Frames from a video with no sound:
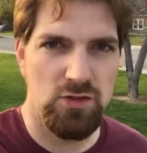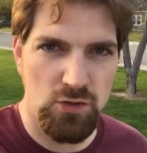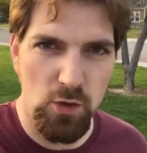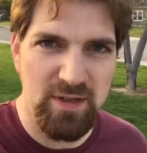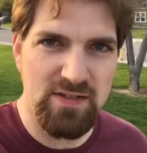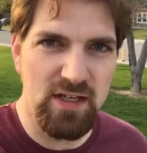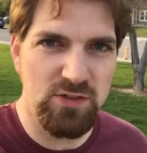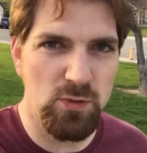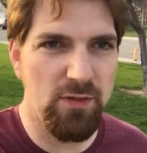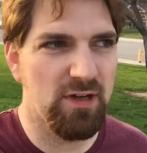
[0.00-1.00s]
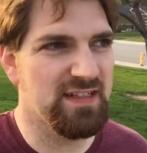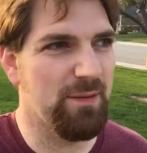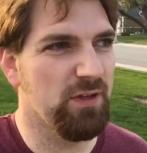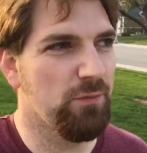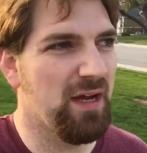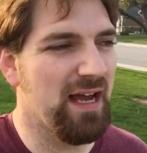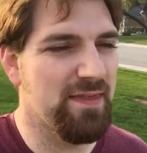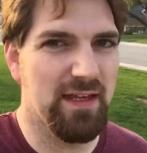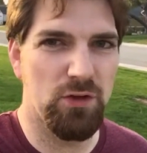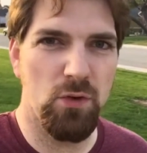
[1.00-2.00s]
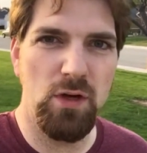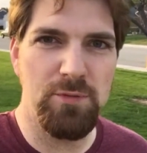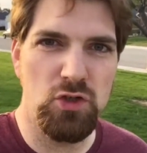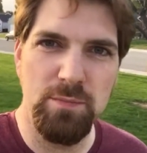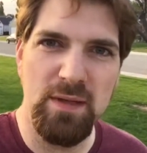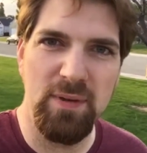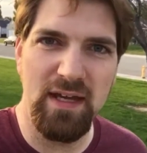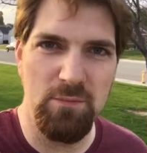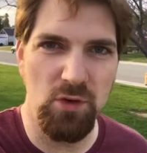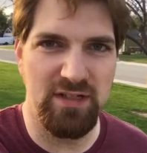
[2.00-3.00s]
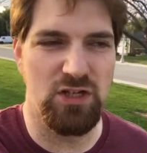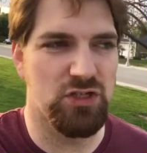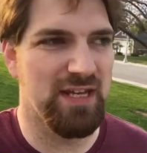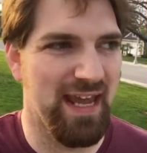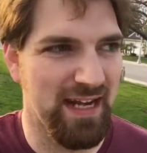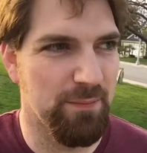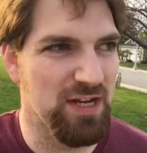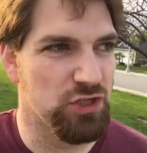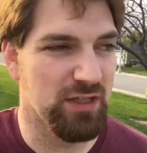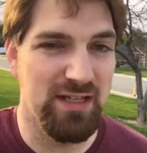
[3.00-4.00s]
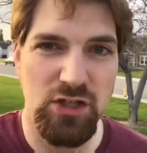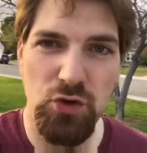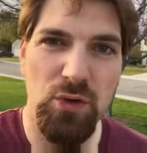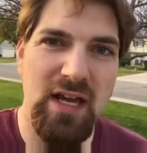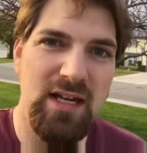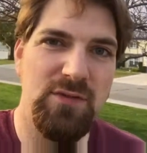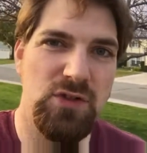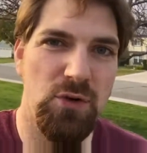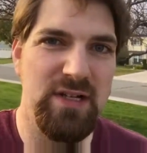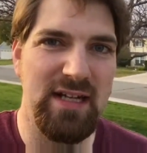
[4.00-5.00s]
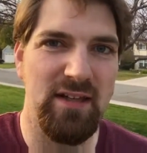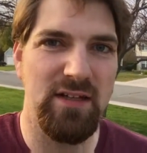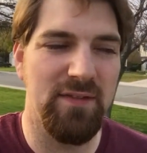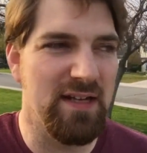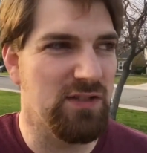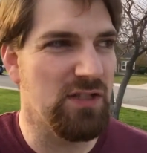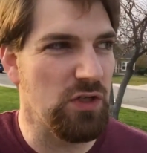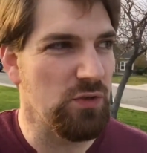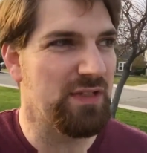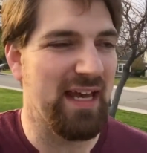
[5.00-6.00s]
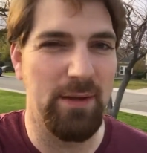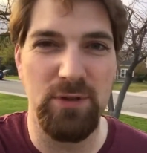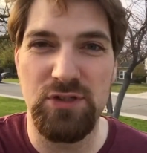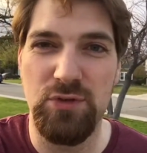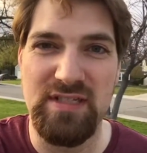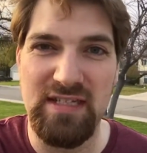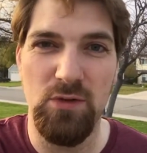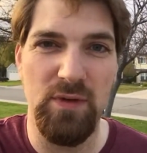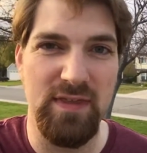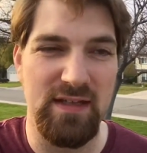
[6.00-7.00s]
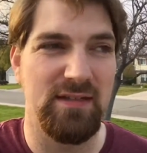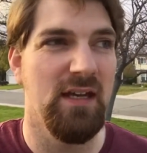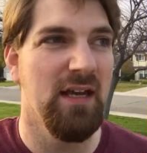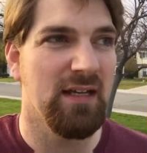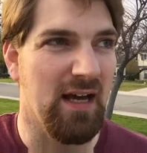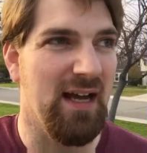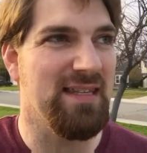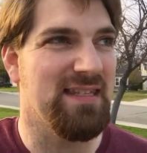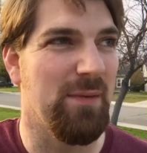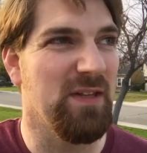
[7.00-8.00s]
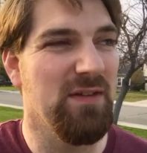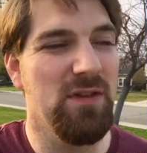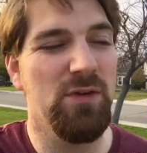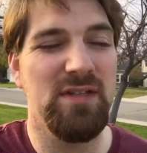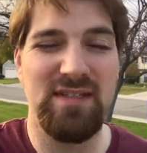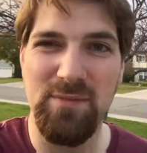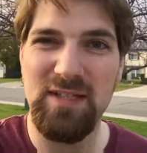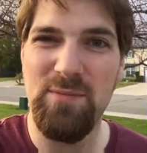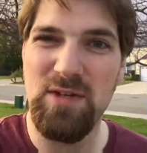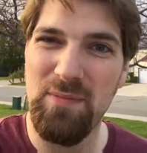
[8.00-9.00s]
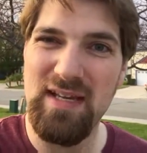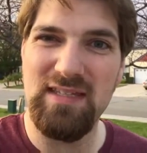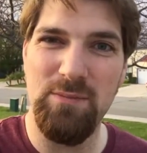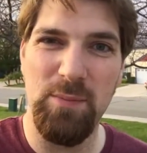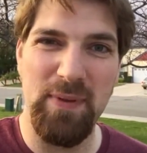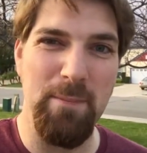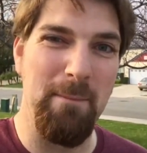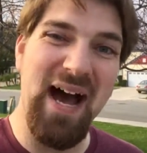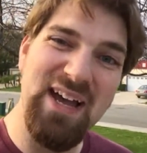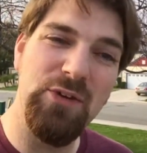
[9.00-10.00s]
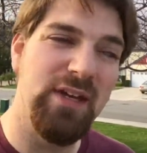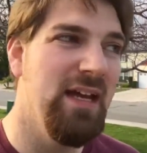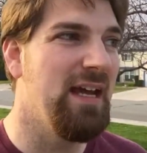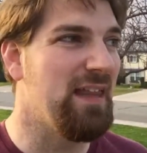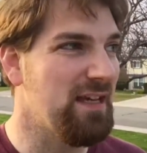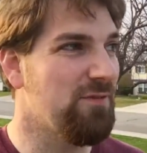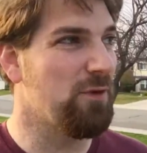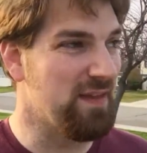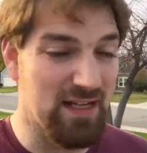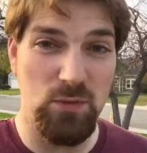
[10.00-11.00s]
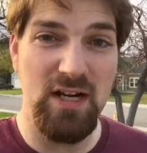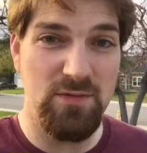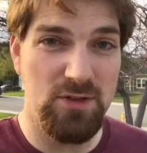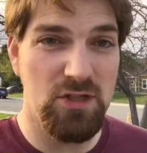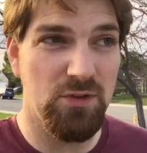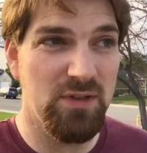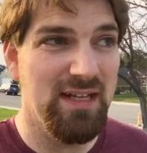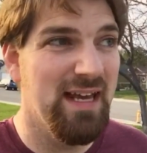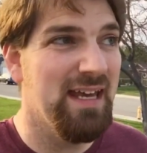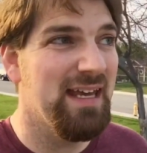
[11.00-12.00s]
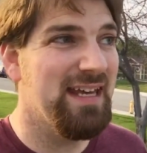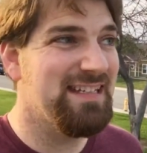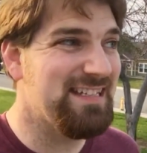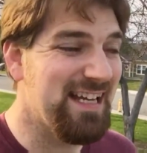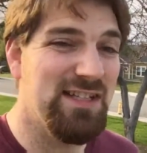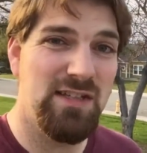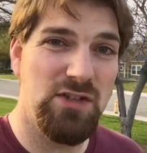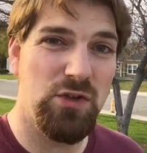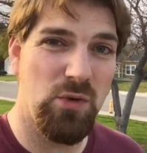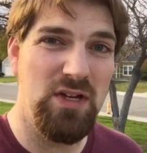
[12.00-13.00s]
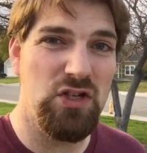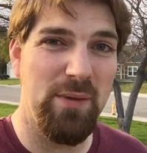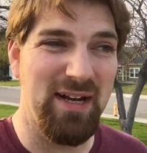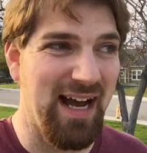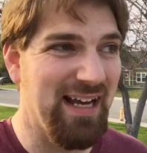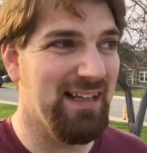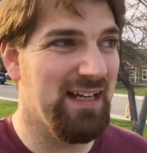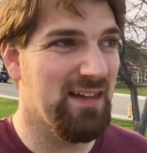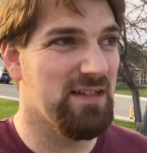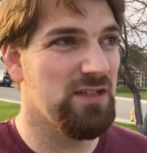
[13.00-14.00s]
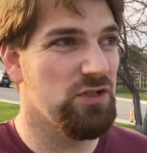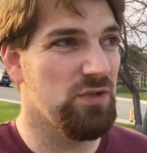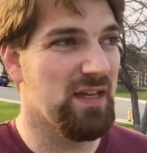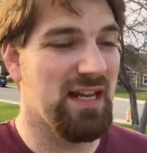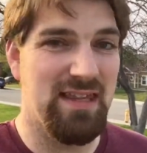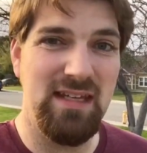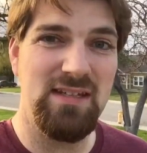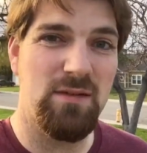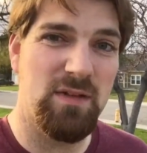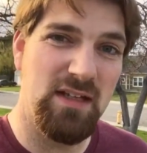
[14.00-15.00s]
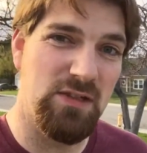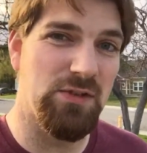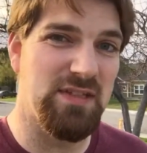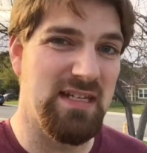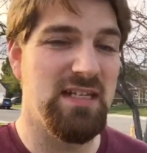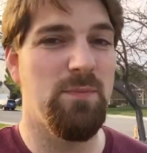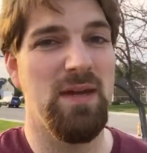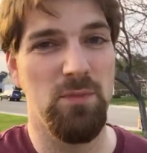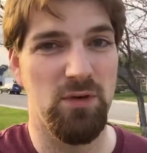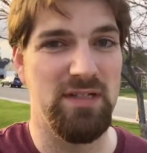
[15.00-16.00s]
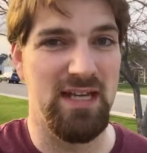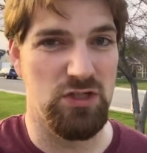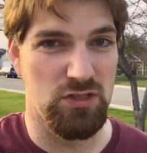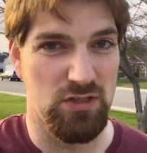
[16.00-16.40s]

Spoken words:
Zootopia is also another example of why I think grown-ups should be paying more attention to animation. It's a creative storytelling device to use animals to deal with this concept. And even though sometimes it might seem a bit mild, and therefore that's why it's for children, it does such a great job at highlighting this issue that I think it's something adults need to pay more attention